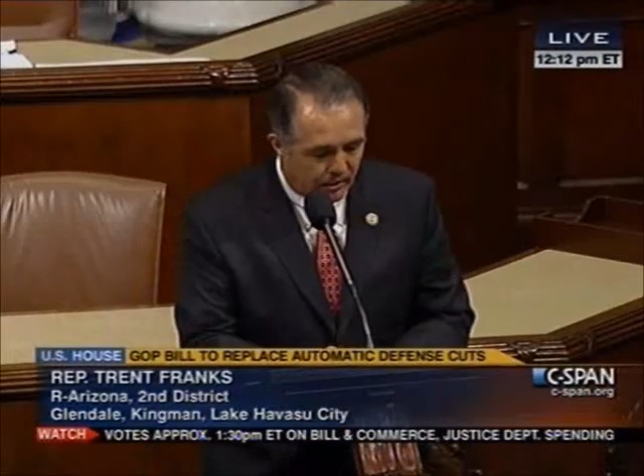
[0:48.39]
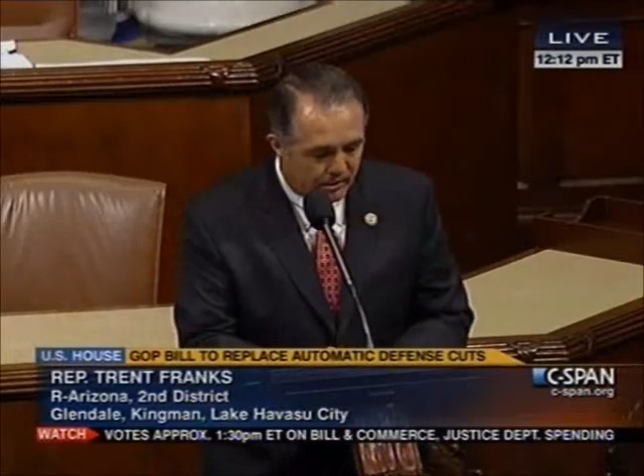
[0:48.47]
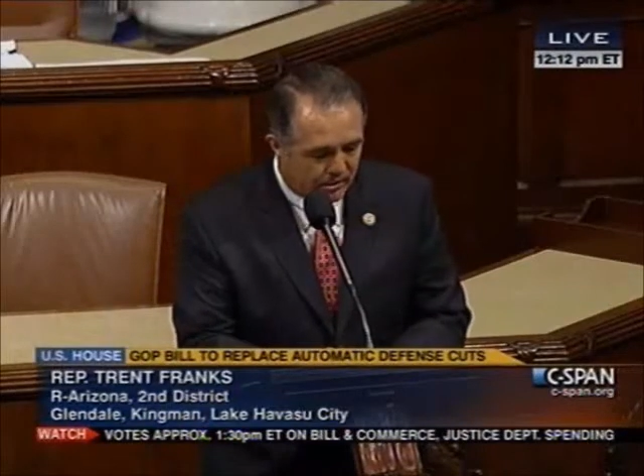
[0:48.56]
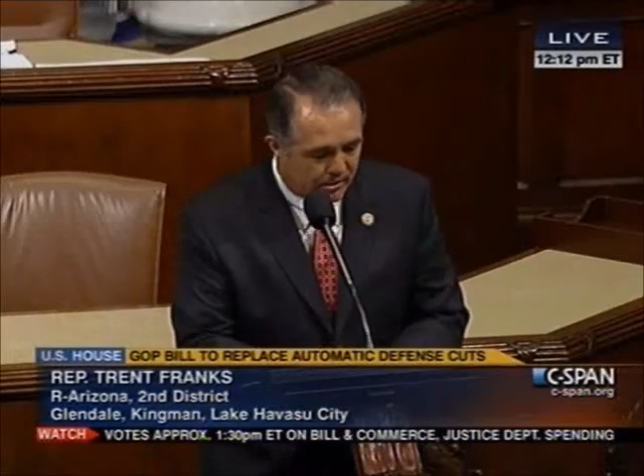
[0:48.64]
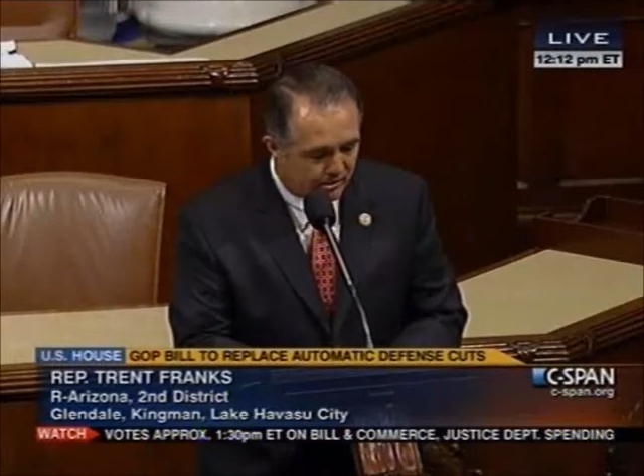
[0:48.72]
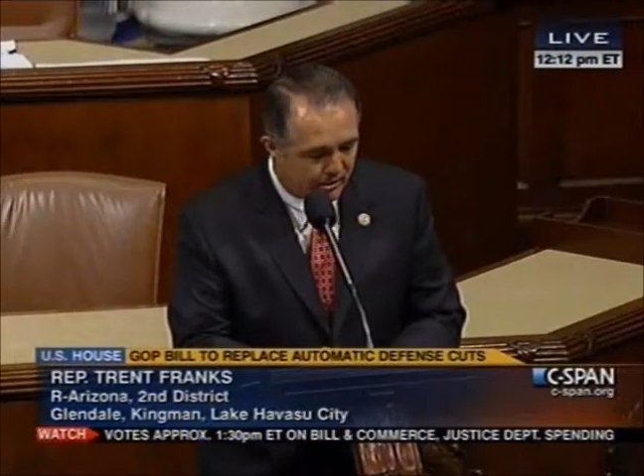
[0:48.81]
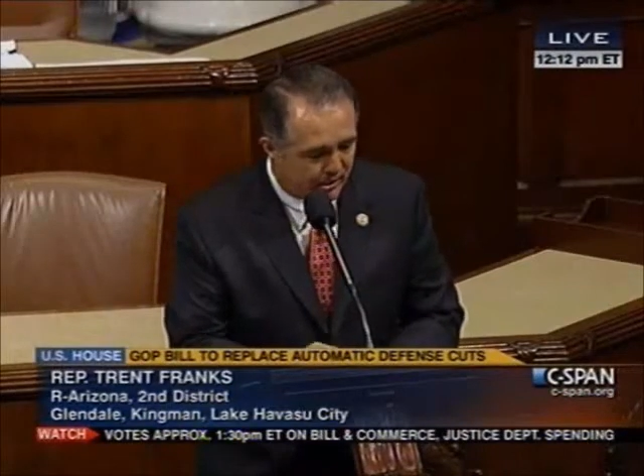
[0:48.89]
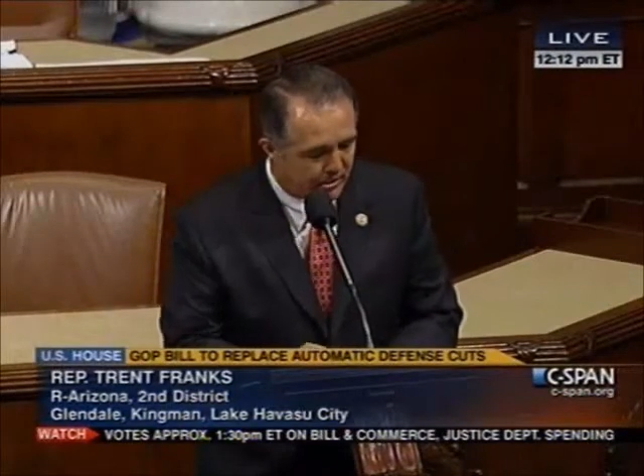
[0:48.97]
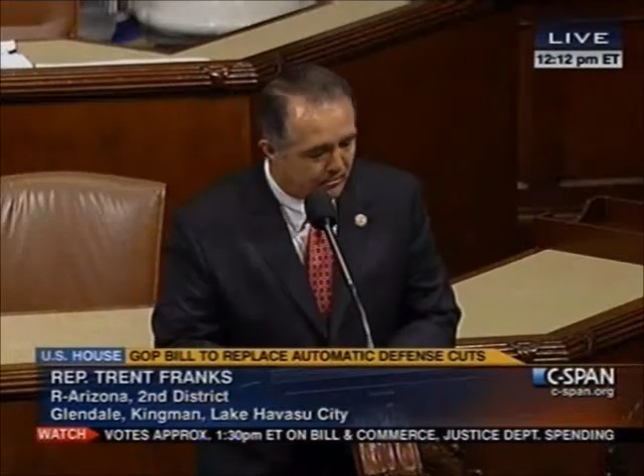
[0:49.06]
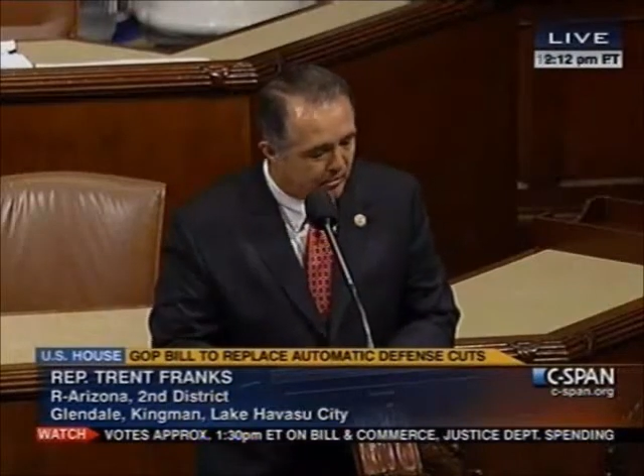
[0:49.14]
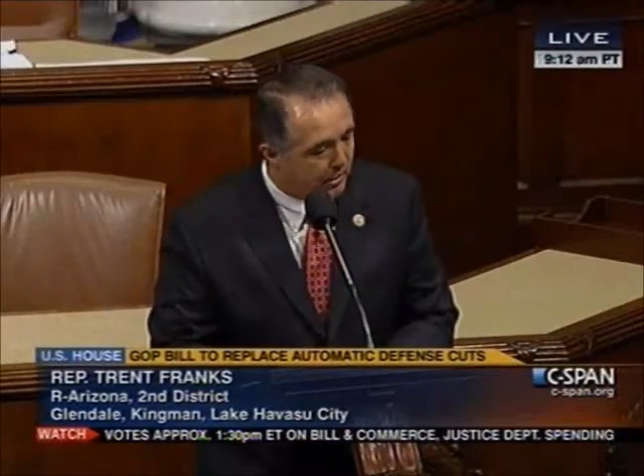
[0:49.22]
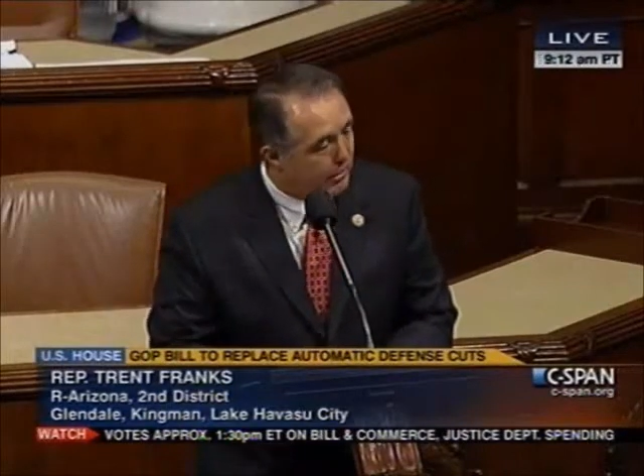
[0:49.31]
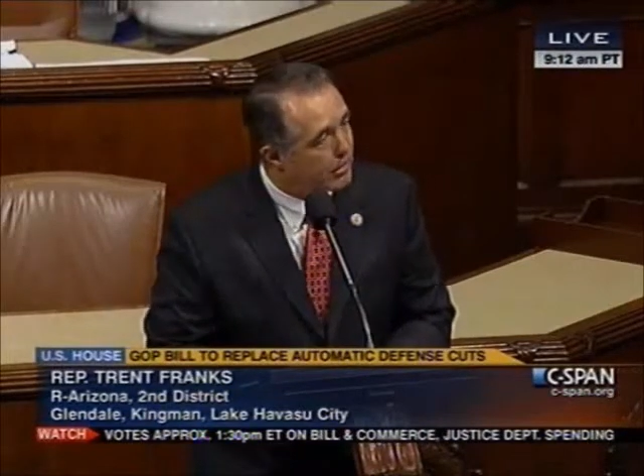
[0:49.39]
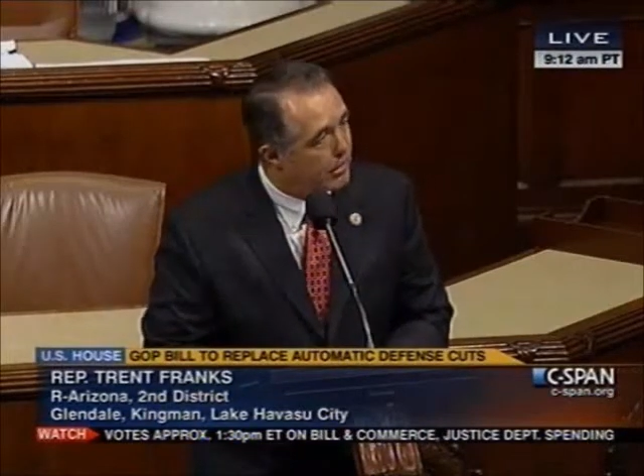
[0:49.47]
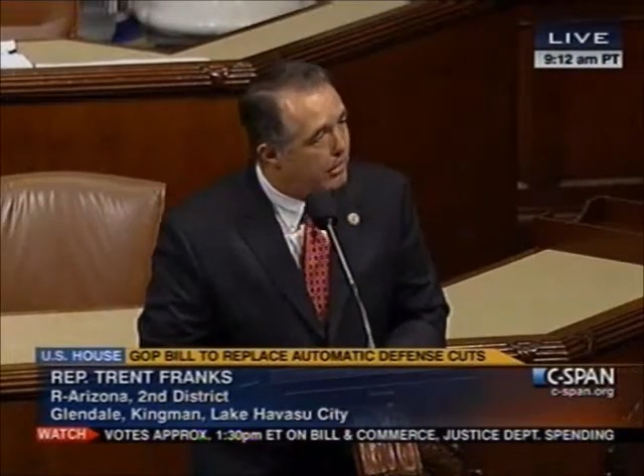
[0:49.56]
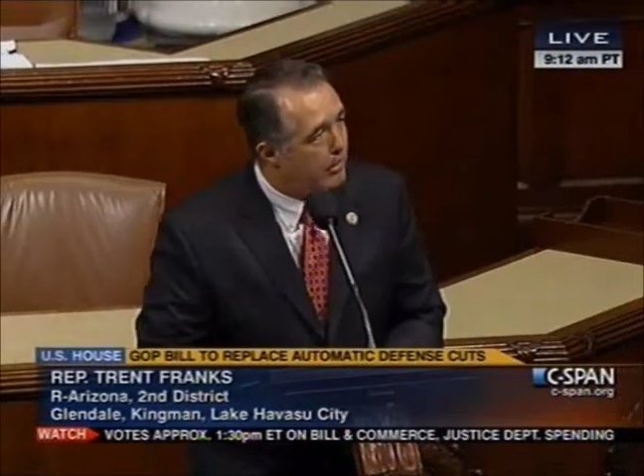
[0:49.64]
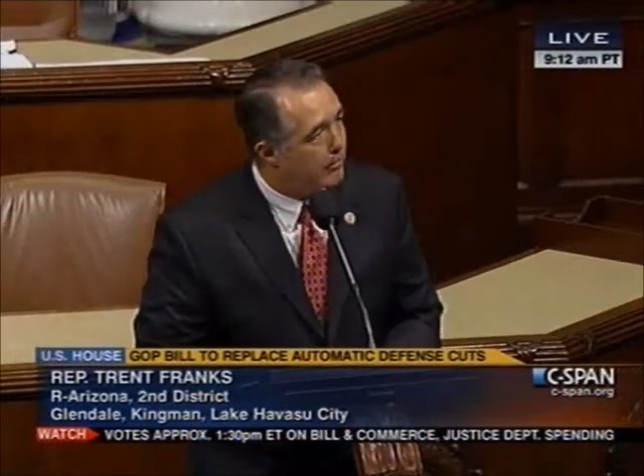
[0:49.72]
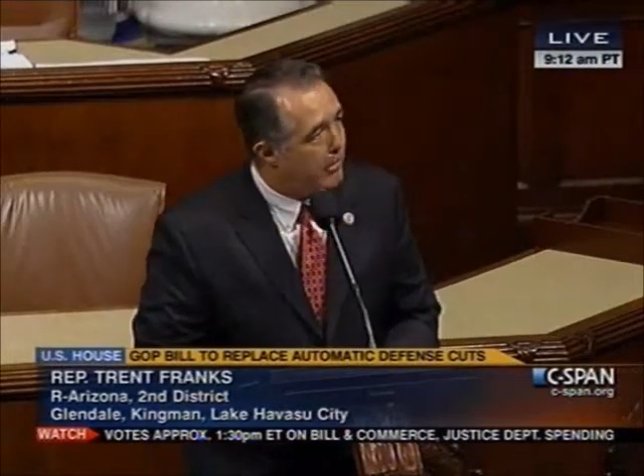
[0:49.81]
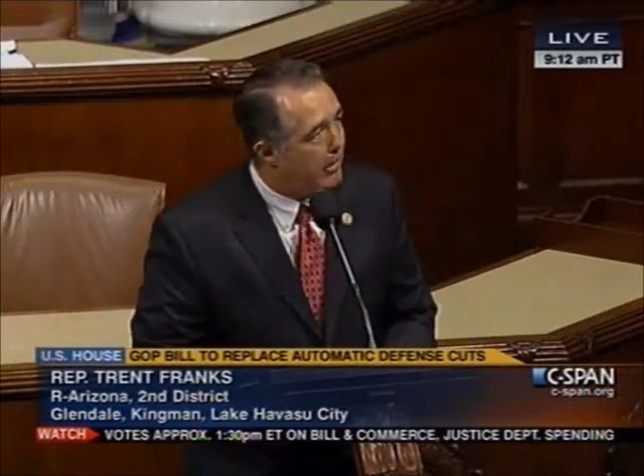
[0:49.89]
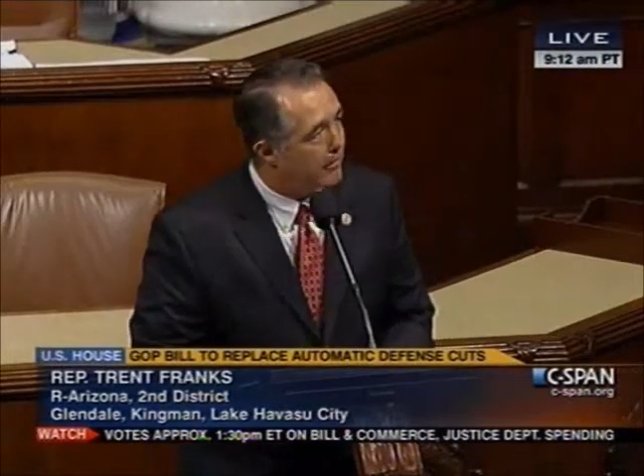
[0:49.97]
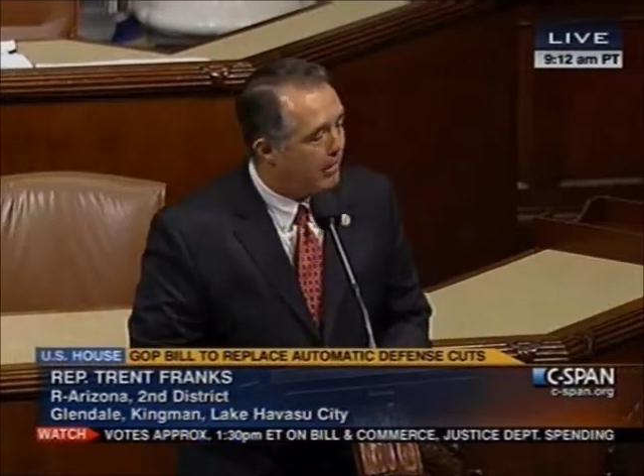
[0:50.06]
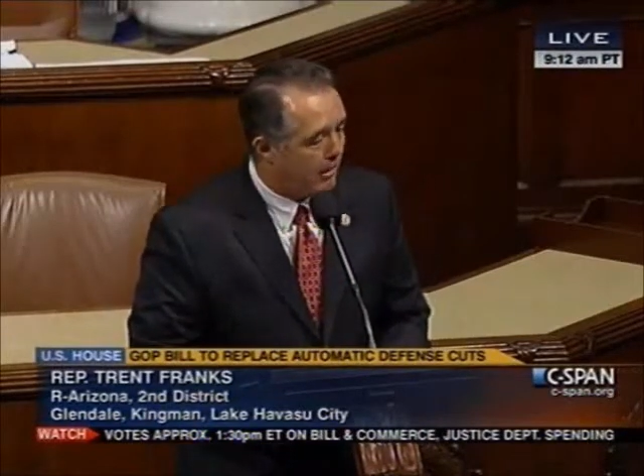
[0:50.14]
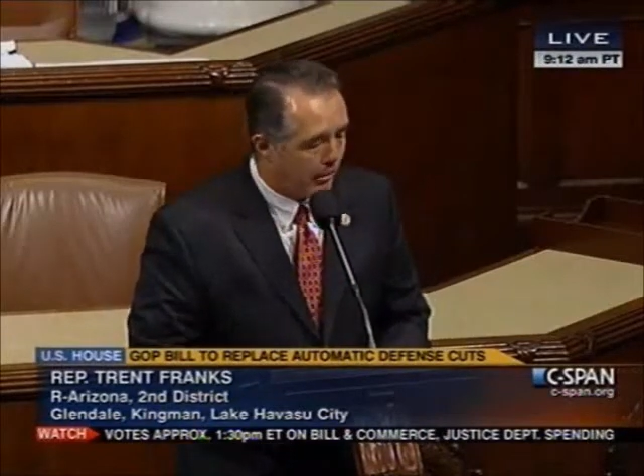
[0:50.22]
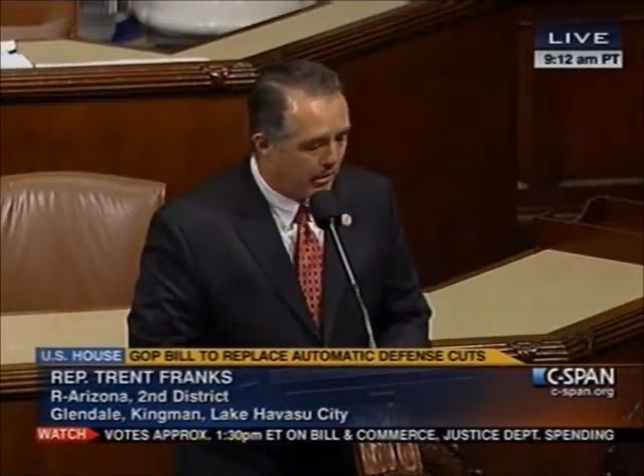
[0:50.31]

reconciliation bill, it's clear to me